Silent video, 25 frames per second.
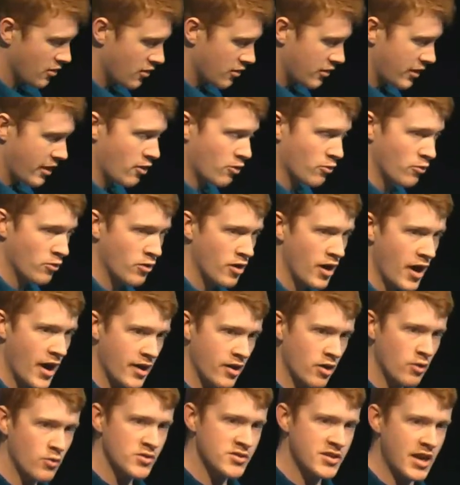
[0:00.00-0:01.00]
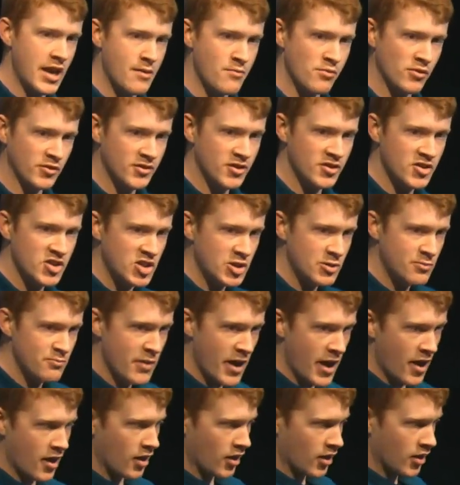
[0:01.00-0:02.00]
Now, Ryder was able to
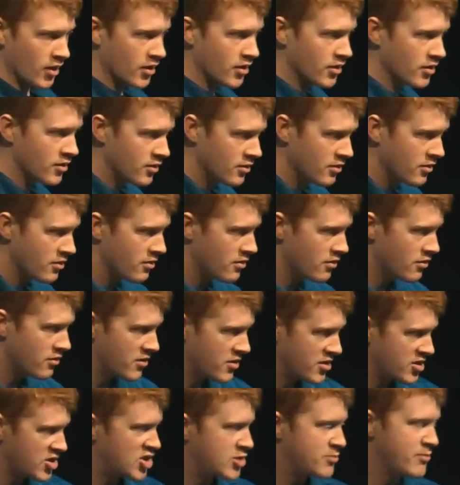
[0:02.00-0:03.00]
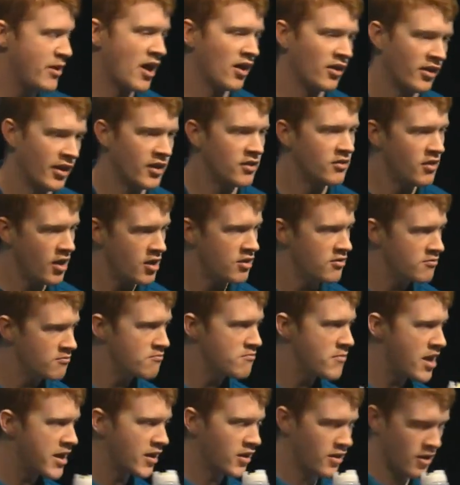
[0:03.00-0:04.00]
smell this smell and
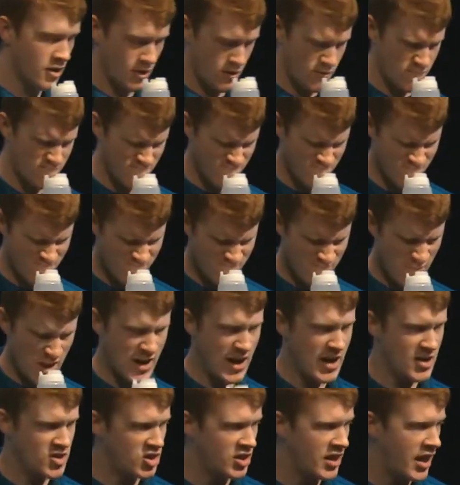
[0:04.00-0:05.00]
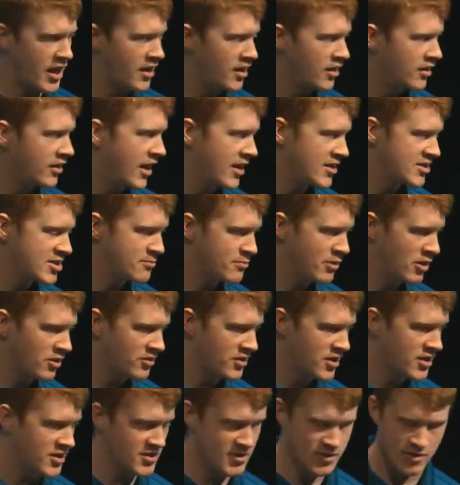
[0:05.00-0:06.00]
make, an educated guess about
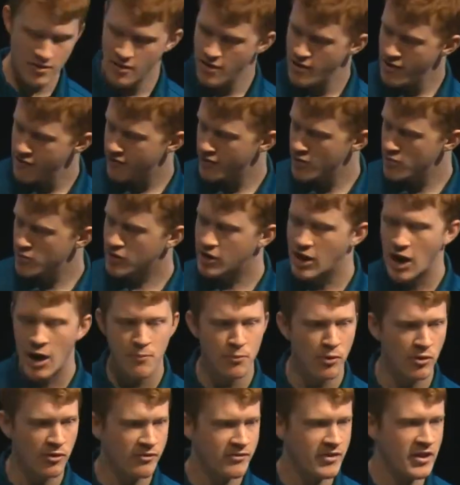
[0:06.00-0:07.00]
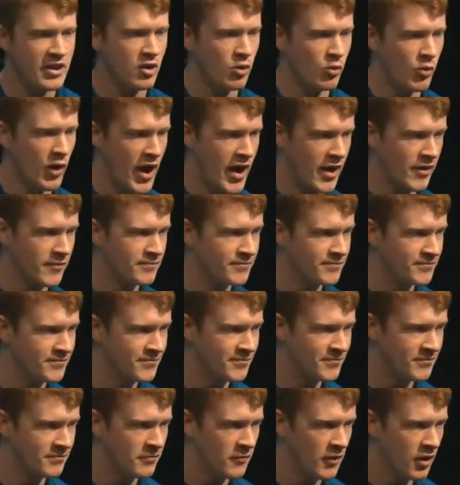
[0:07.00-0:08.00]
this from a couple feet away.
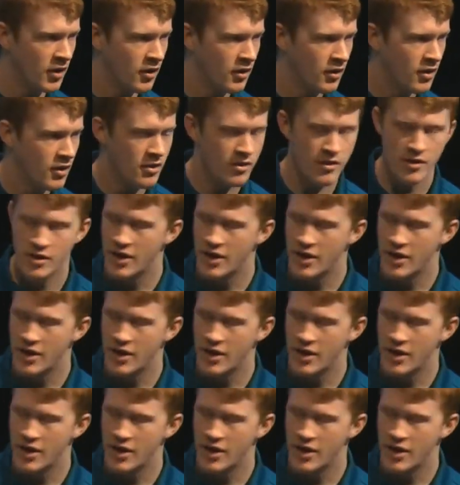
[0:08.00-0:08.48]
The